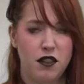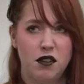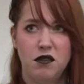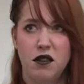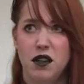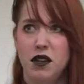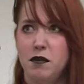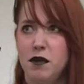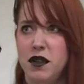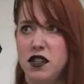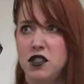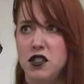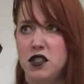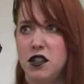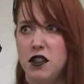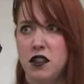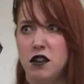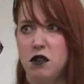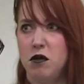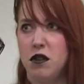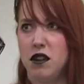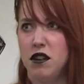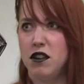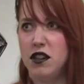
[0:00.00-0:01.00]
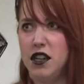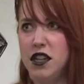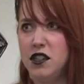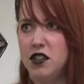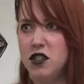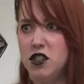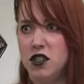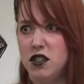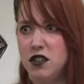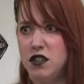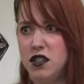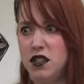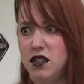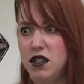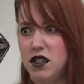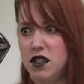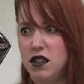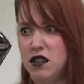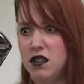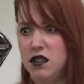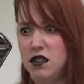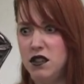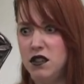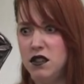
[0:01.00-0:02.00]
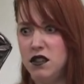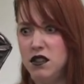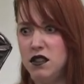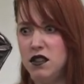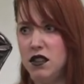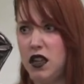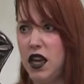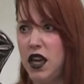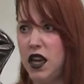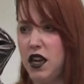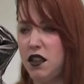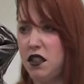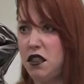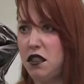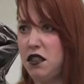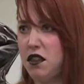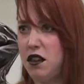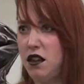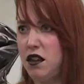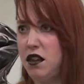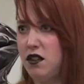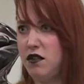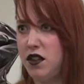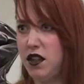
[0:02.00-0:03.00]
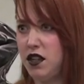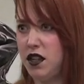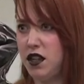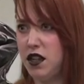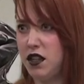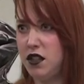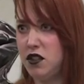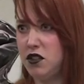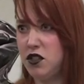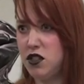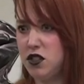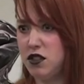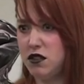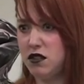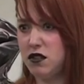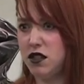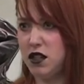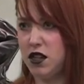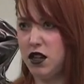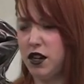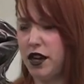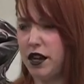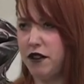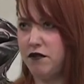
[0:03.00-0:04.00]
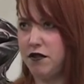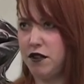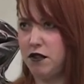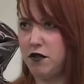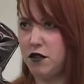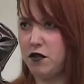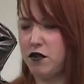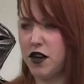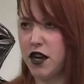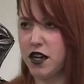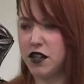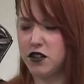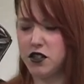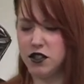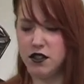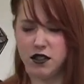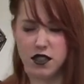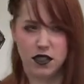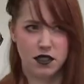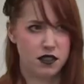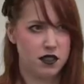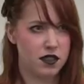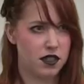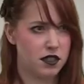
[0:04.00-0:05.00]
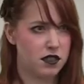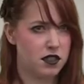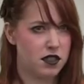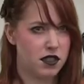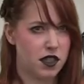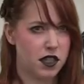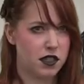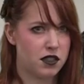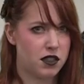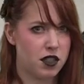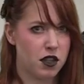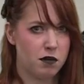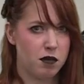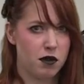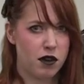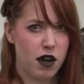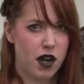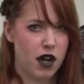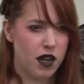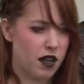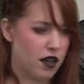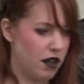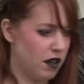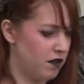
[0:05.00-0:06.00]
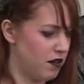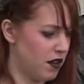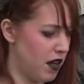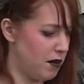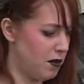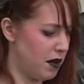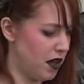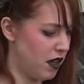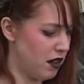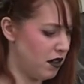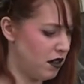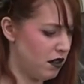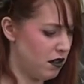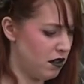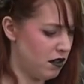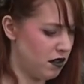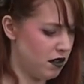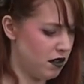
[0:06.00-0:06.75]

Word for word: you want to measure to the quarter inch or to the eighth of an inch, you know, have fun with fractions. It's, it's, that's your prerogative, not mine.